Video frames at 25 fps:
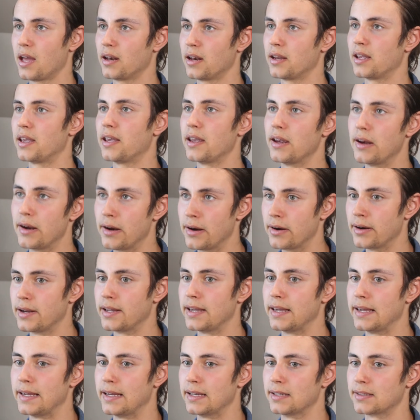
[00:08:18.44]
And here
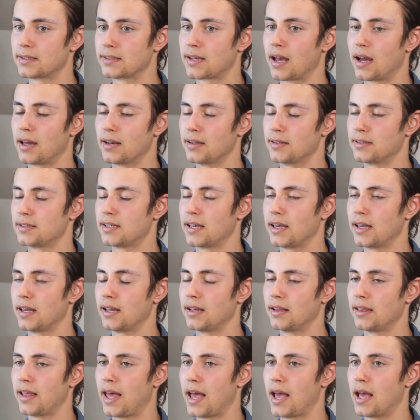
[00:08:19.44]
he is kind of
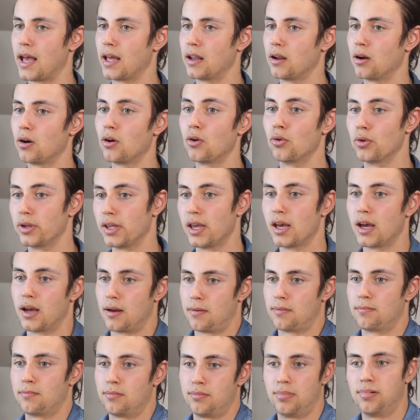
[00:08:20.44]
saying that, oh
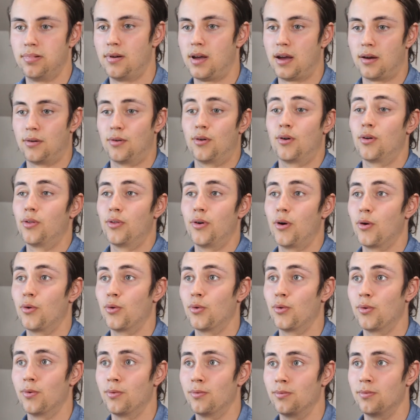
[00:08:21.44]
yeah,
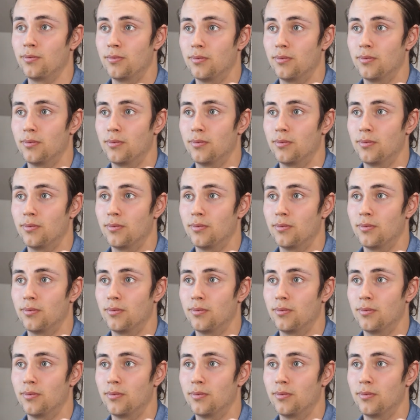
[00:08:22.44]
although